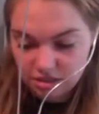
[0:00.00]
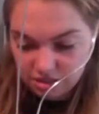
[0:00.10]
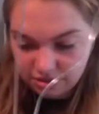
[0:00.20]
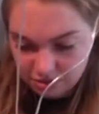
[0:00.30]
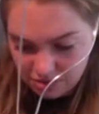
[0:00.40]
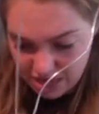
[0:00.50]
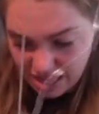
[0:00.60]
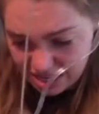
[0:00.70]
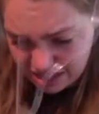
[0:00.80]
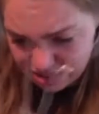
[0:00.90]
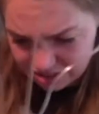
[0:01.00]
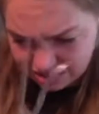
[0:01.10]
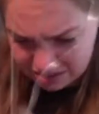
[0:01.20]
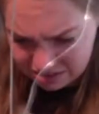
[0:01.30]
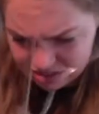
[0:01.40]
if you can,
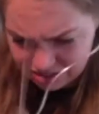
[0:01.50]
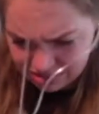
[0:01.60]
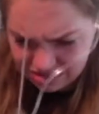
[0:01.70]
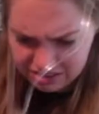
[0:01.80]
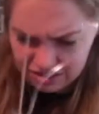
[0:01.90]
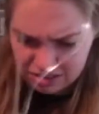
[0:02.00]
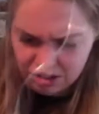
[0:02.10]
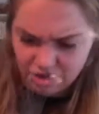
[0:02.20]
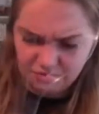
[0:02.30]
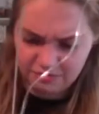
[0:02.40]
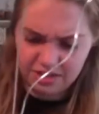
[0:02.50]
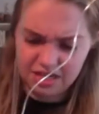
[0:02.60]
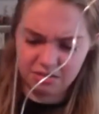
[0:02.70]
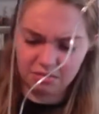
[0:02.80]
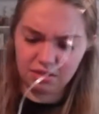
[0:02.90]
try and feed
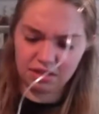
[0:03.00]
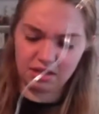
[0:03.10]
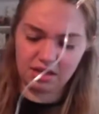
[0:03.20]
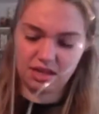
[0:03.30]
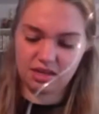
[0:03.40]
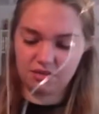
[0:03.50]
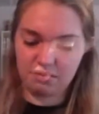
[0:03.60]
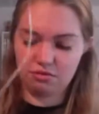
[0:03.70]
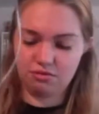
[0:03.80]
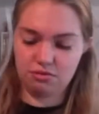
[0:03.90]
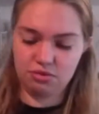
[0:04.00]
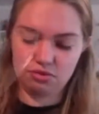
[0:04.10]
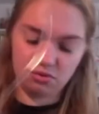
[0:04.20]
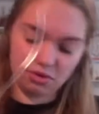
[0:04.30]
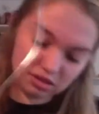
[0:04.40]
them
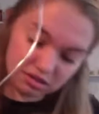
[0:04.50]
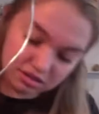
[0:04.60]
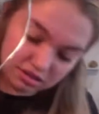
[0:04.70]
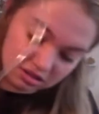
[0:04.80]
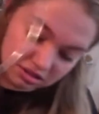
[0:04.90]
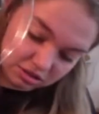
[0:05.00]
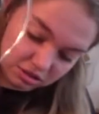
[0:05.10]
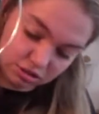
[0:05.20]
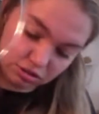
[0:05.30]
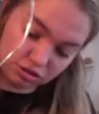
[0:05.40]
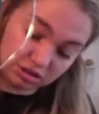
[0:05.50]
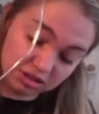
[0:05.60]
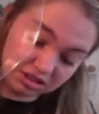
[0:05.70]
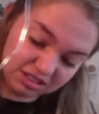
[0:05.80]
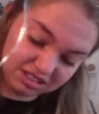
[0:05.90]
through your
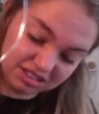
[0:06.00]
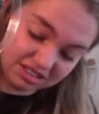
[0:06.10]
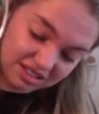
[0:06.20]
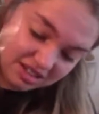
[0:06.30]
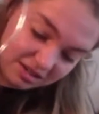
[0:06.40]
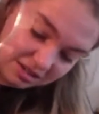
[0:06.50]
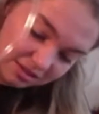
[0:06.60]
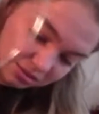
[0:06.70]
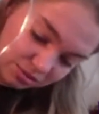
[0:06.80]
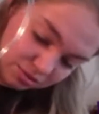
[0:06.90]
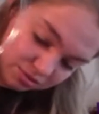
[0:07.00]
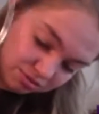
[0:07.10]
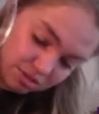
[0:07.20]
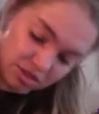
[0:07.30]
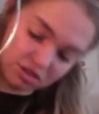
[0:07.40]
trunk. Ooh,
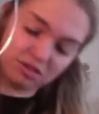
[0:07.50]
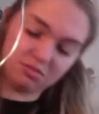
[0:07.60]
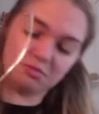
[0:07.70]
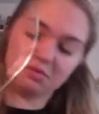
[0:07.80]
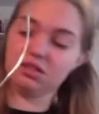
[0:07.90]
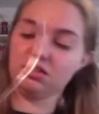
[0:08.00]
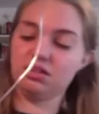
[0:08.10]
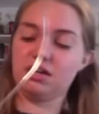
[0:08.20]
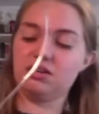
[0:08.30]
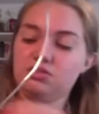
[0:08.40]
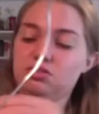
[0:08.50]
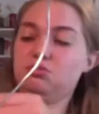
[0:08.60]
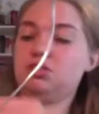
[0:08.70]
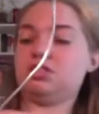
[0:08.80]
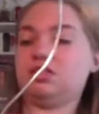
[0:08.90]
my trunk might be a little narrow, so
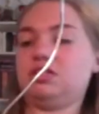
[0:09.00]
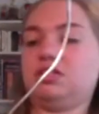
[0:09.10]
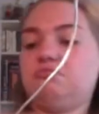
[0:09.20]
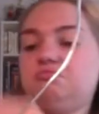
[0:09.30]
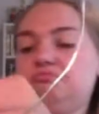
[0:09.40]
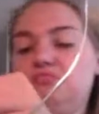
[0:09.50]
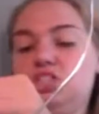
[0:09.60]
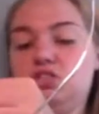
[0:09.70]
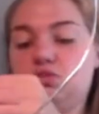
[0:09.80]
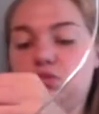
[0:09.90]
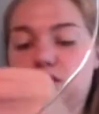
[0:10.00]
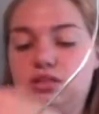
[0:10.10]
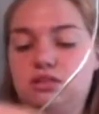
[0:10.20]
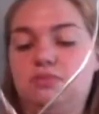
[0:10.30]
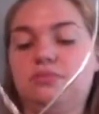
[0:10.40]
I'm just gonna ditch one of these.